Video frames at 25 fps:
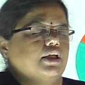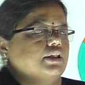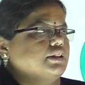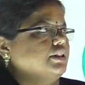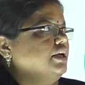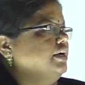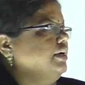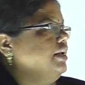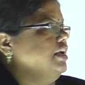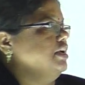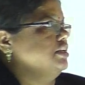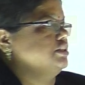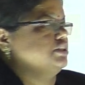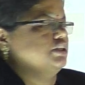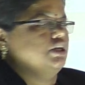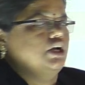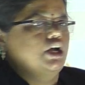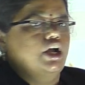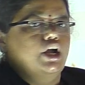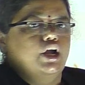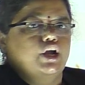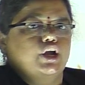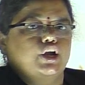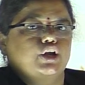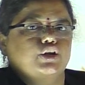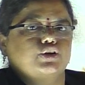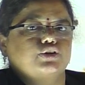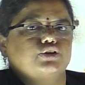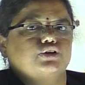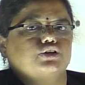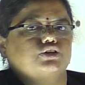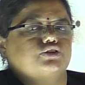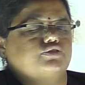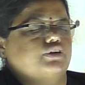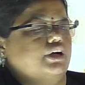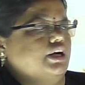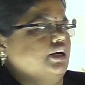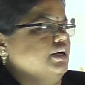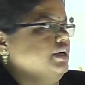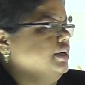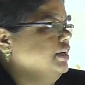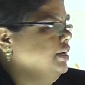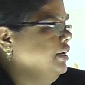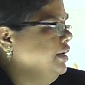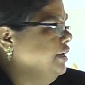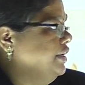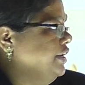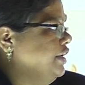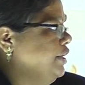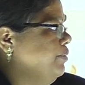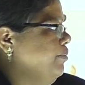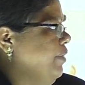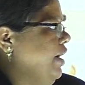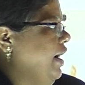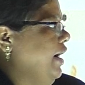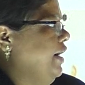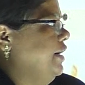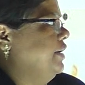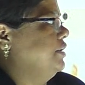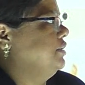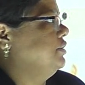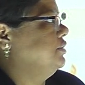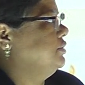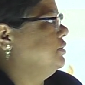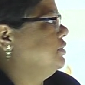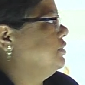That is individual demand.